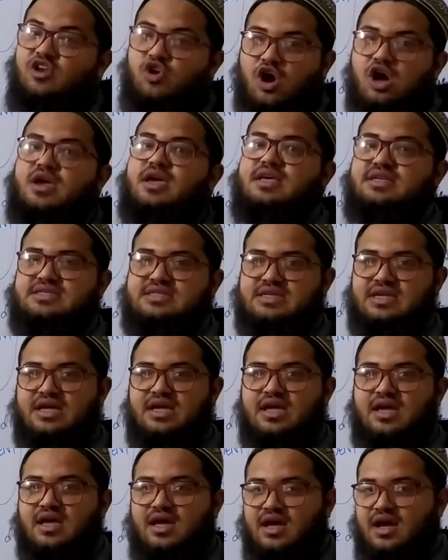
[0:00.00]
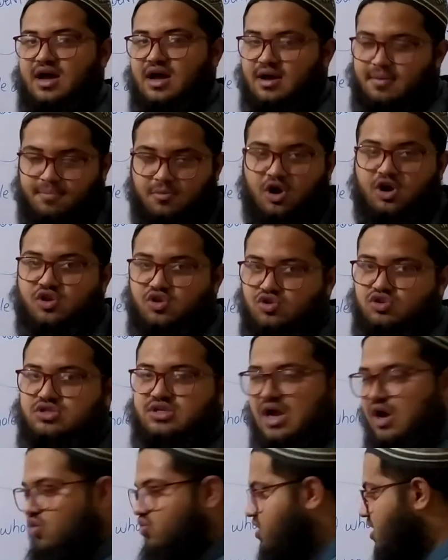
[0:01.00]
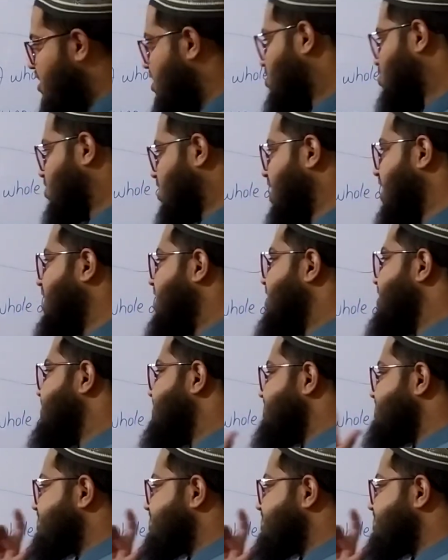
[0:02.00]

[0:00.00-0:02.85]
longest modules out there, okay?